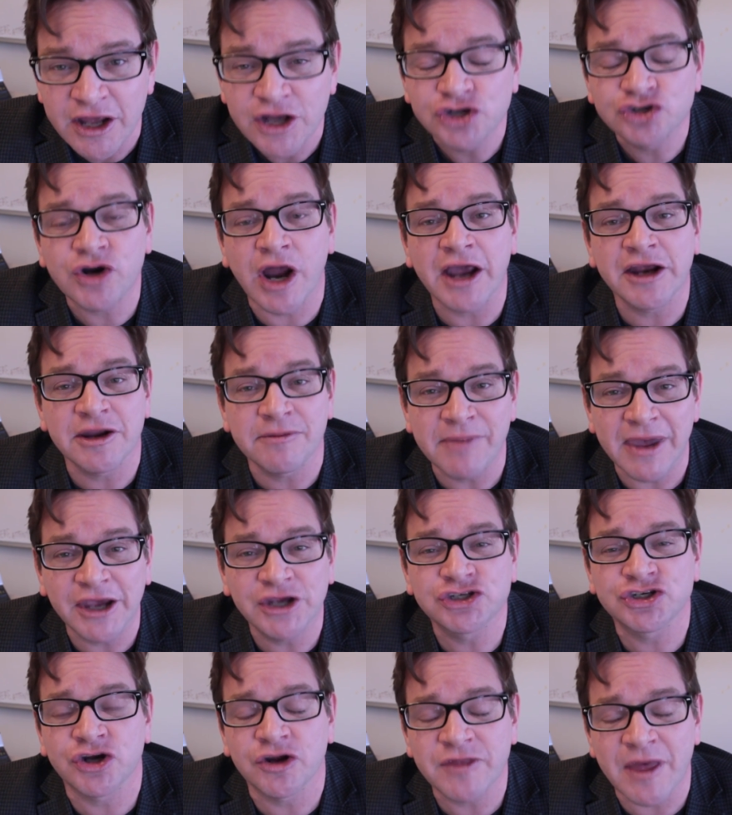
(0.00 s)
trying to
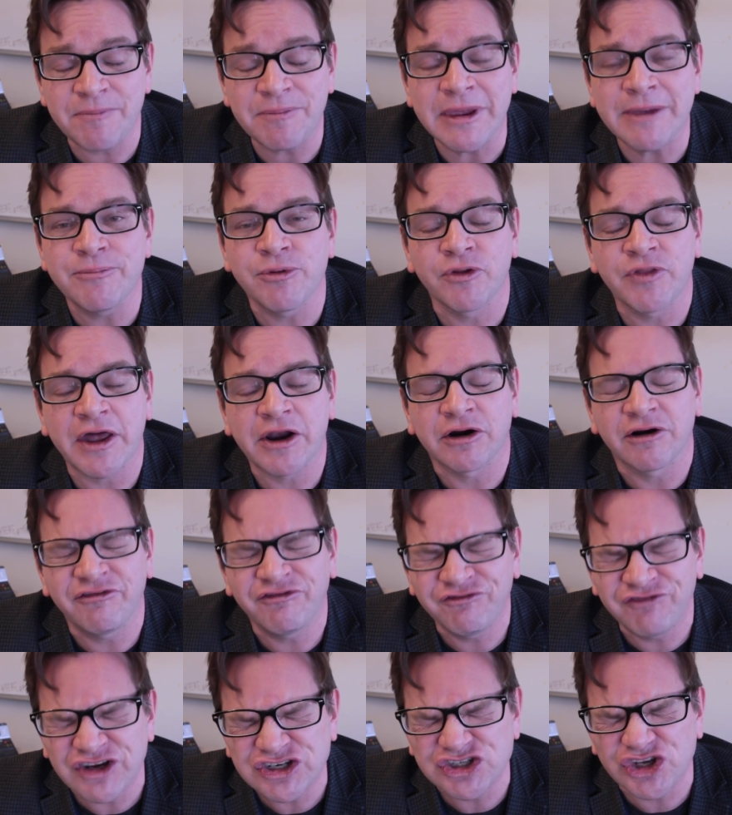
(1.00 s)
make sure that people that are
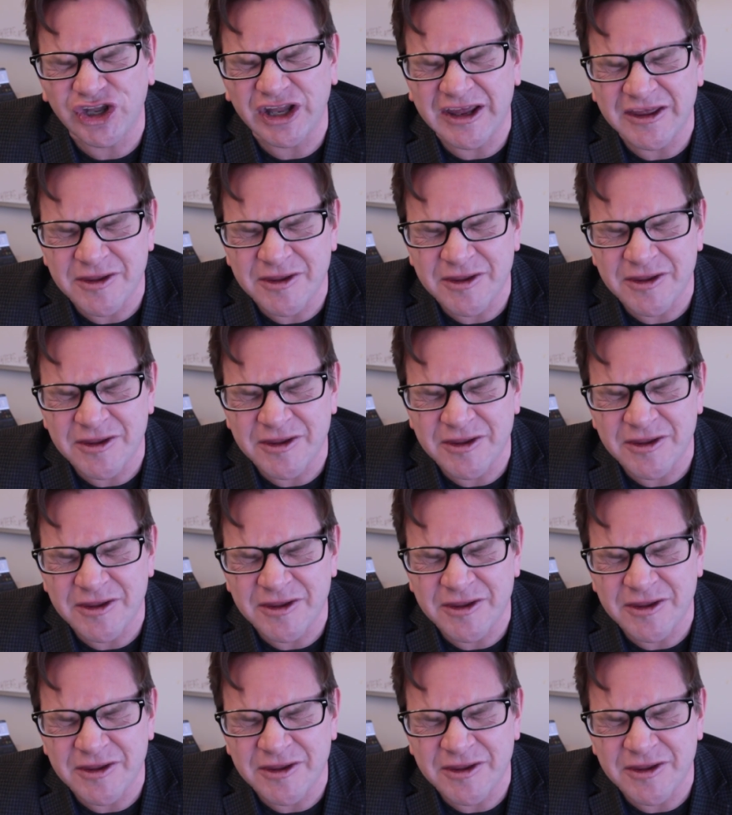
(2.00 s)
officially